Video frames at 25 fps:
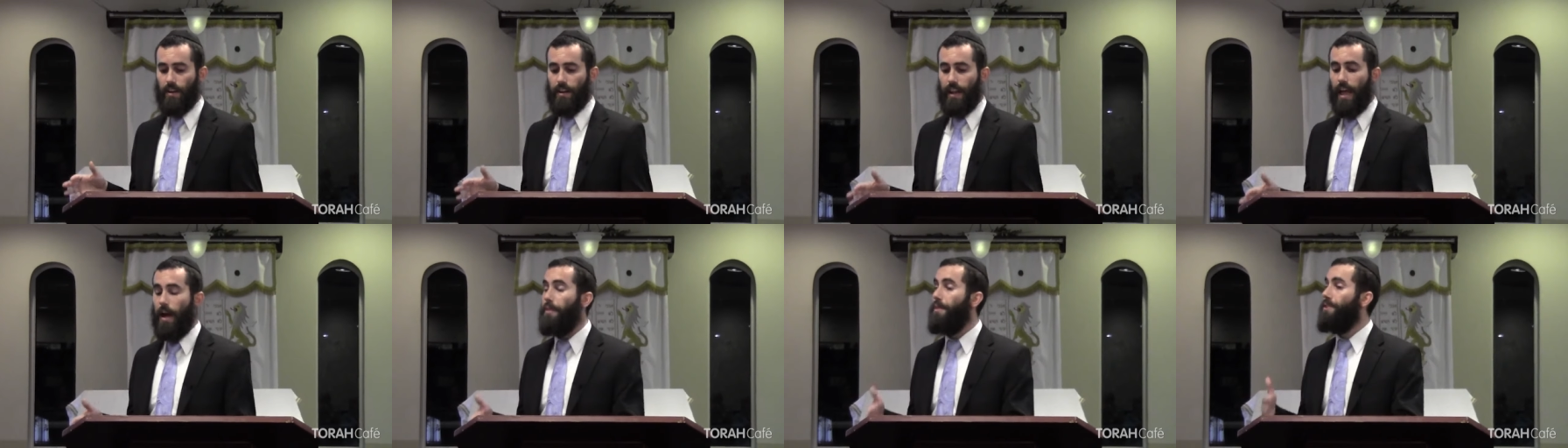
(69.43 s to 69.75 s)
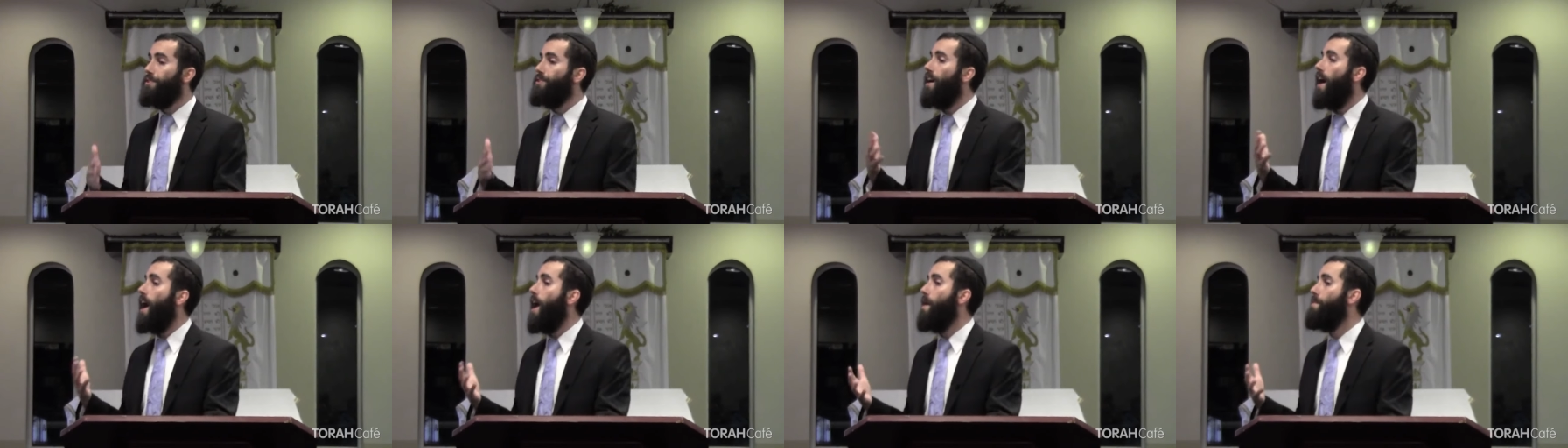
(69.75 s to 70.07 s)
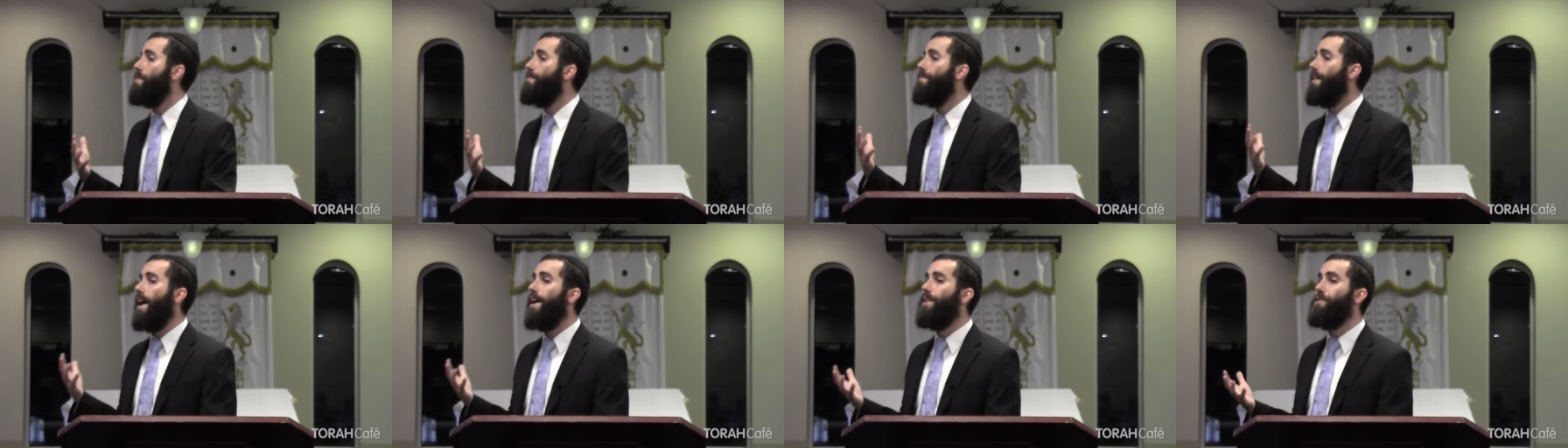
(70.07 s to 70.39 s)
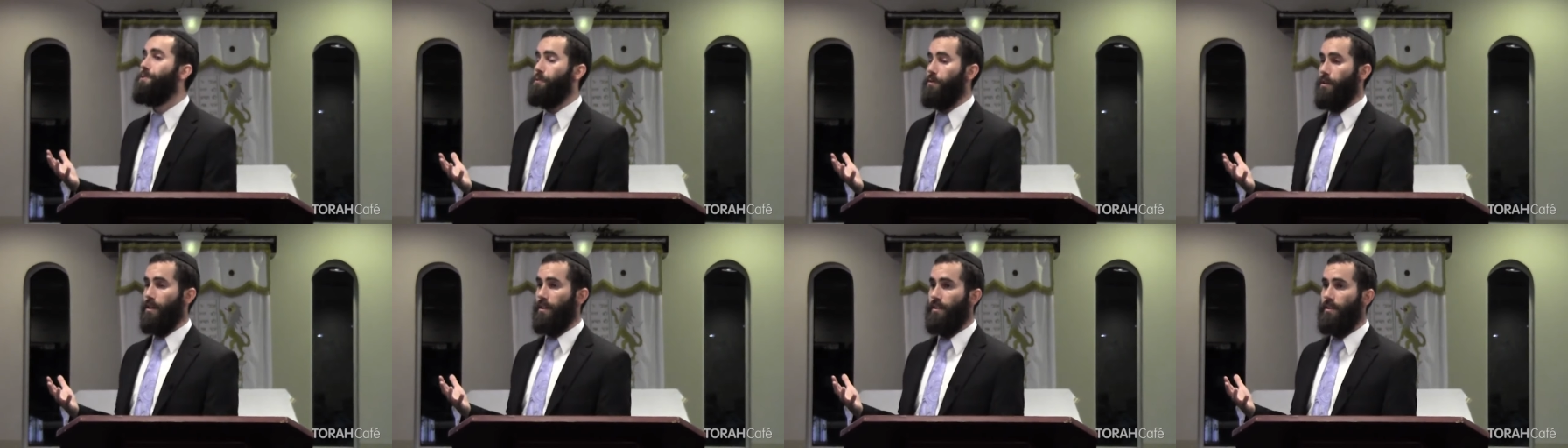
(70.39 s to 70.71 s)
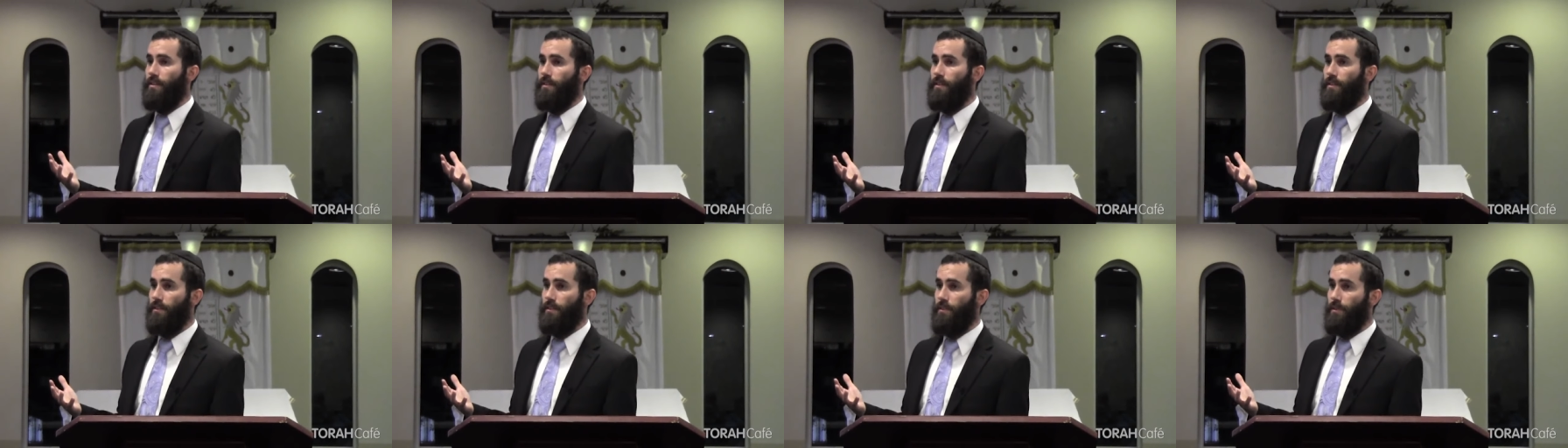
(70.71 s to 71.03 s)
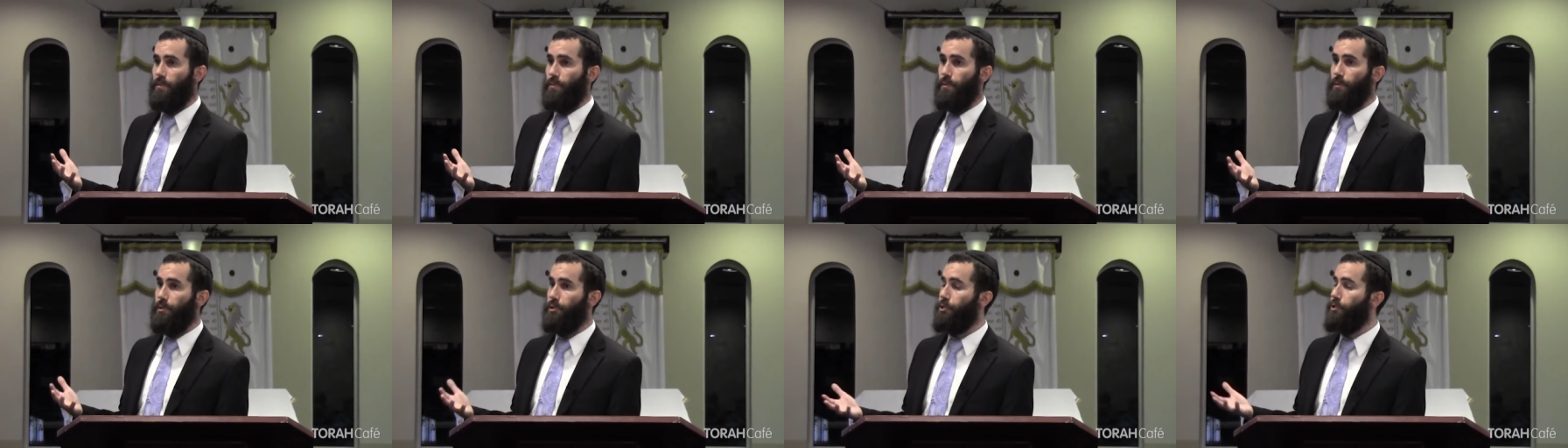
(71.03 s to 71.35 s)
Now, the time of Ezra,
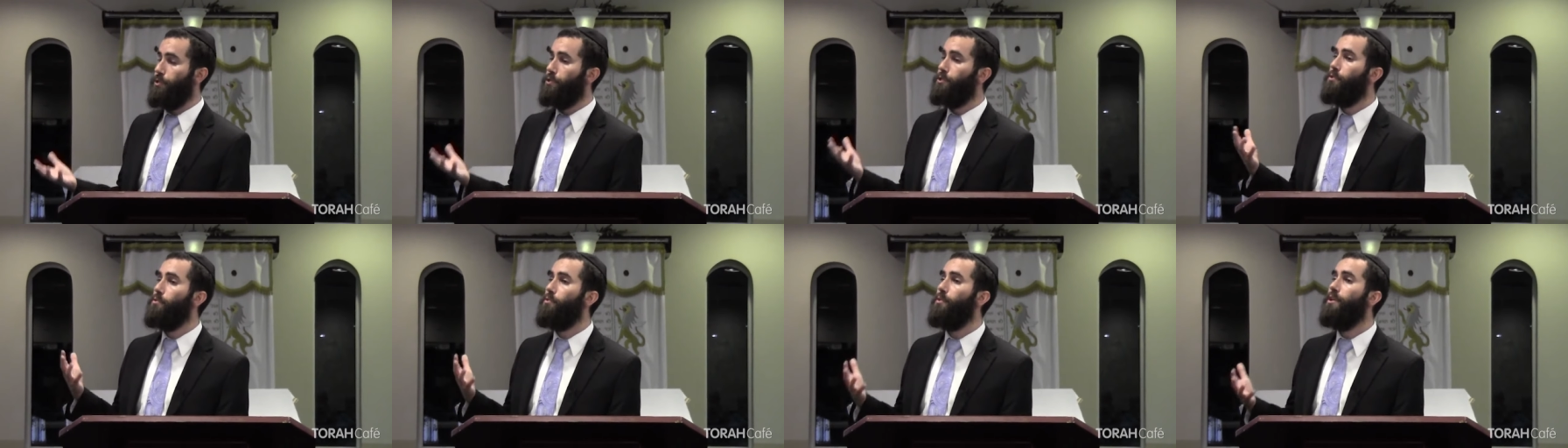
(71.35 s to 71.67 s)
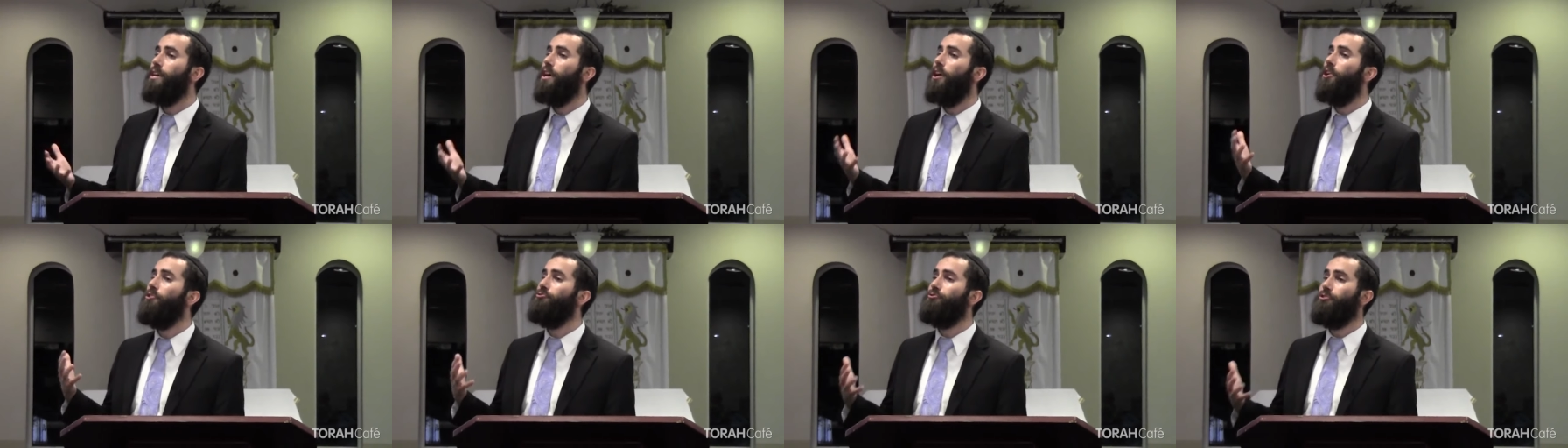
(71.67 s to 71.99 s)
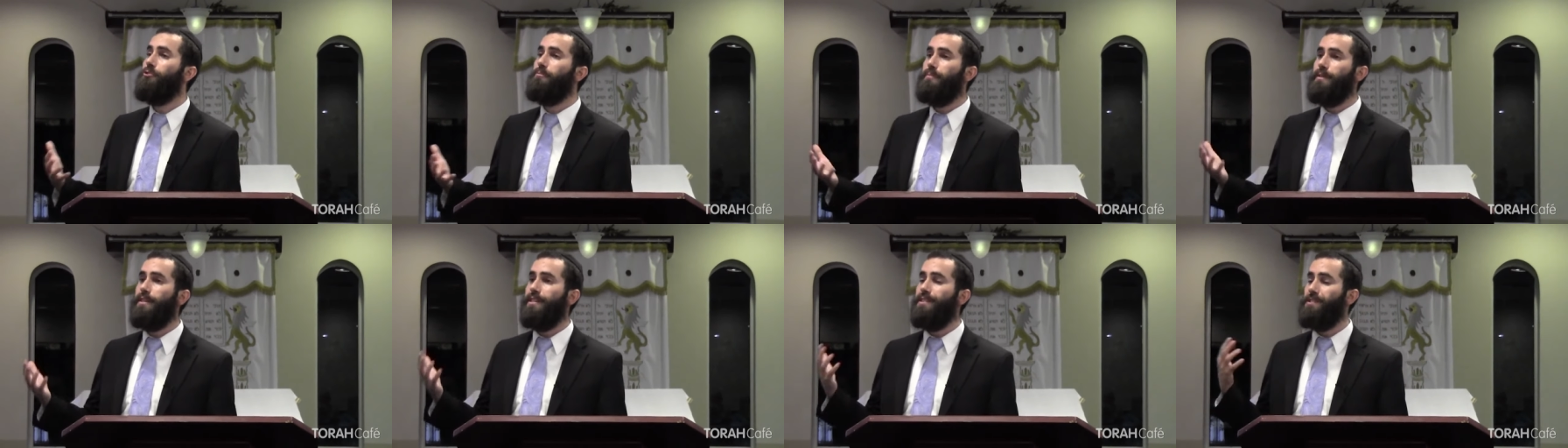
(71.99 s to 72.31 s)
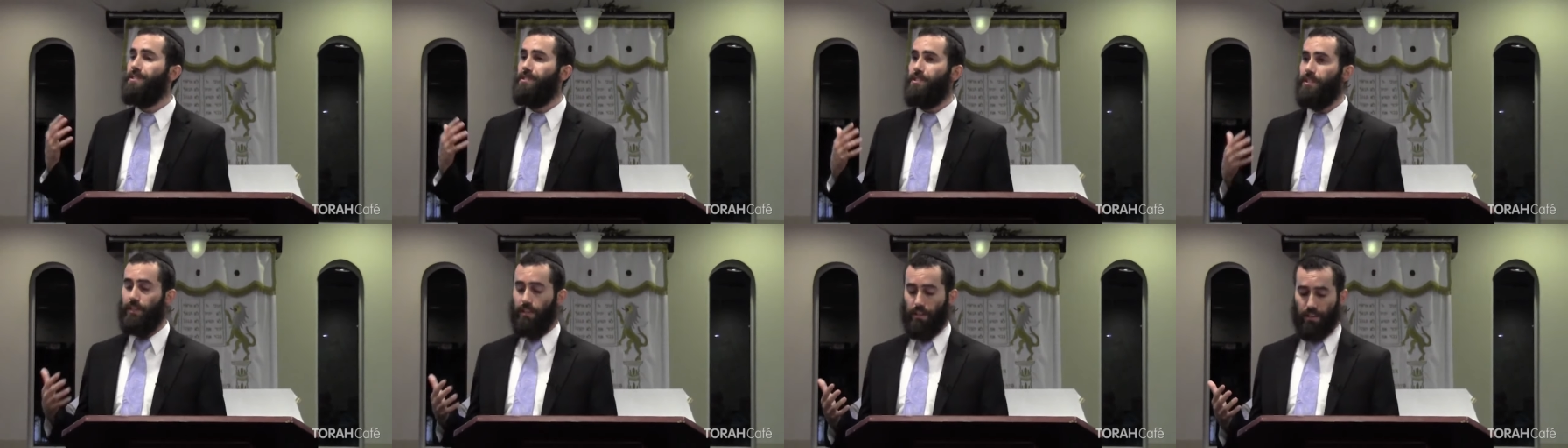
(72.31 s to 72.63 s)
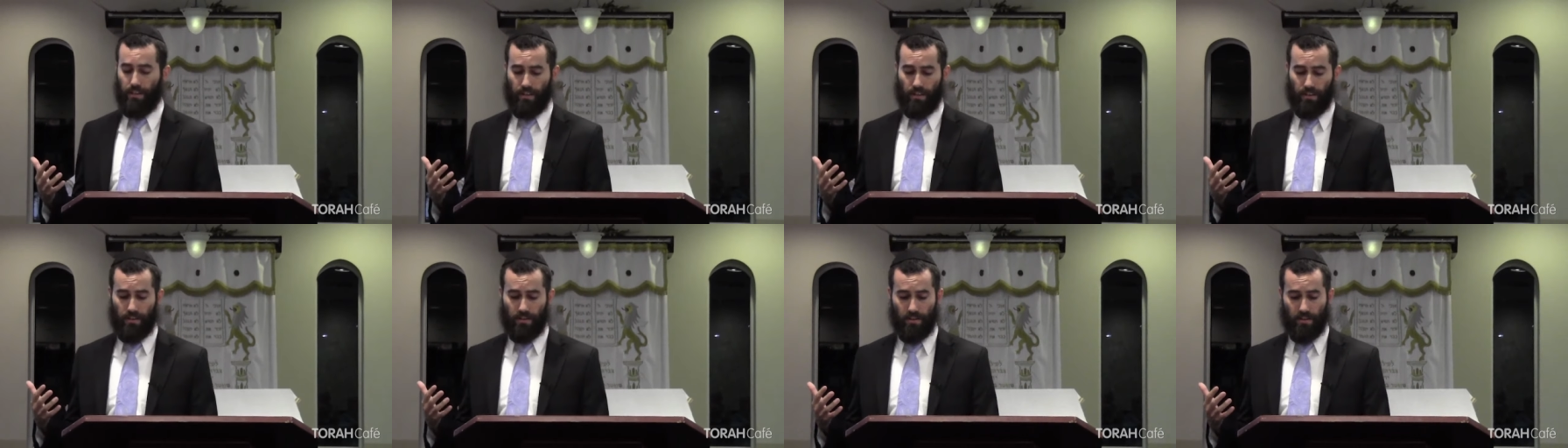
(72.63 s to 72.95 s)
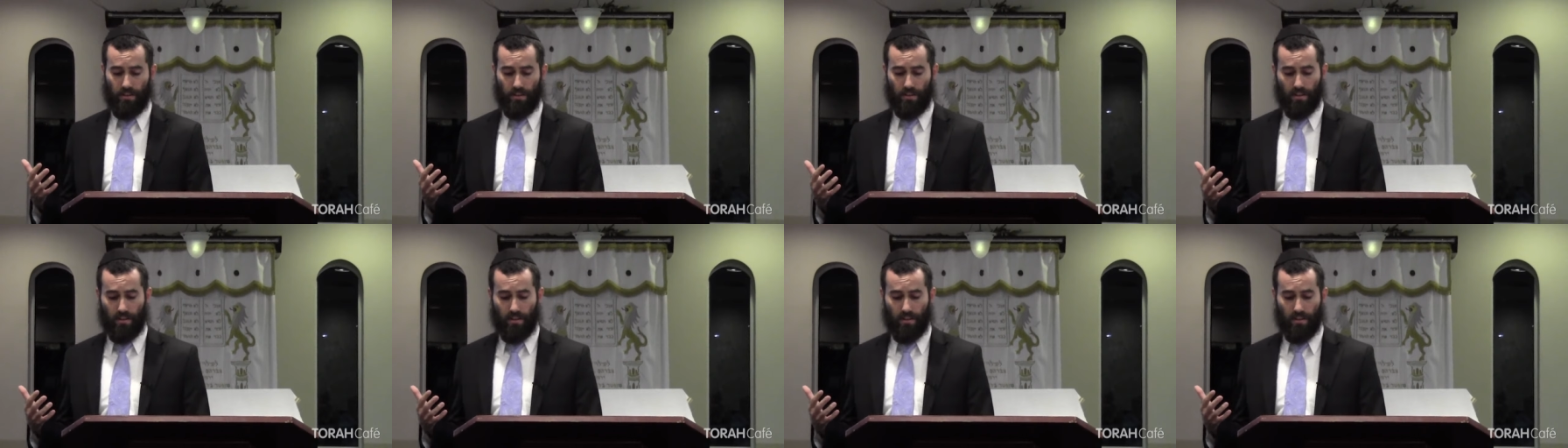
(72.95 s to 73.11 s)
which is 300 BCE,